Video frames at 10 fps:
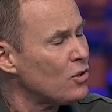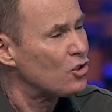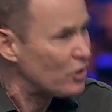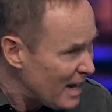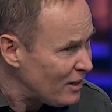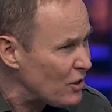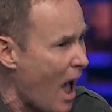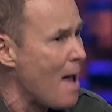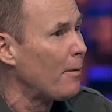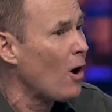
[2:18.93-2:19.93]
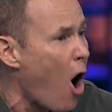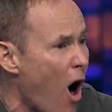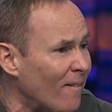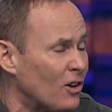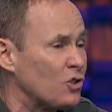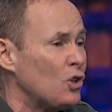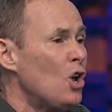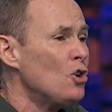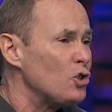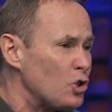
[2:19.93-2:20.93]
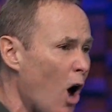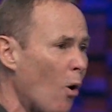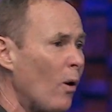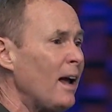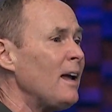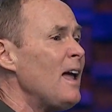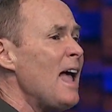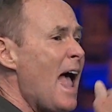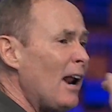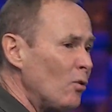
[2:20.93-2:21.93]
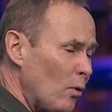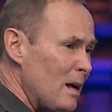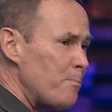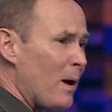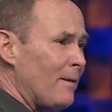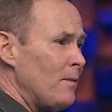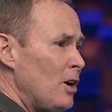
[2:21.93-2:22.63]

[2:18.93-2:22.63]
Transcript: seed time and harvest, sowing and reaping.